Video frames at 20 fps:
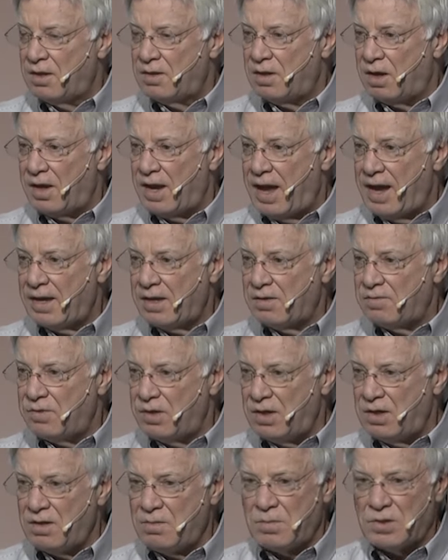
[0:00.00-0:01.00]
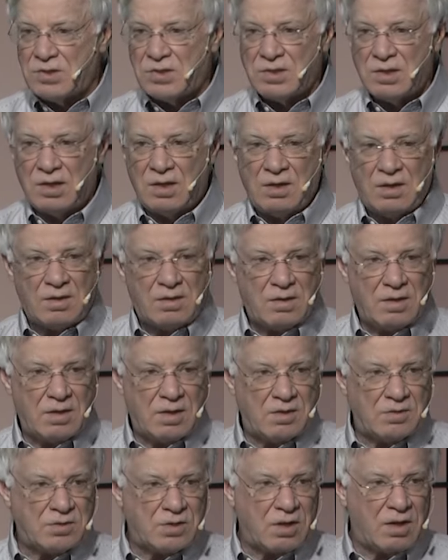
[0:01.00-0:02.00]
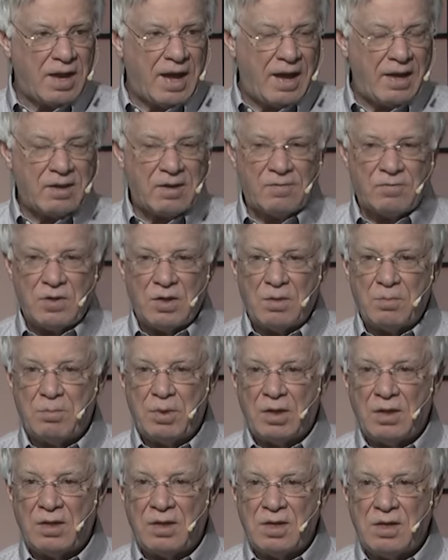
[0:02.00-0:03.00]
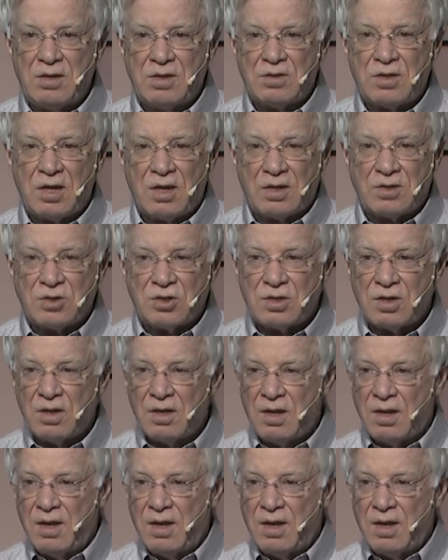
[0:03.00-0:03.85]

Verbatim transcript: The lack of intimacy is the lack of the ability to touch.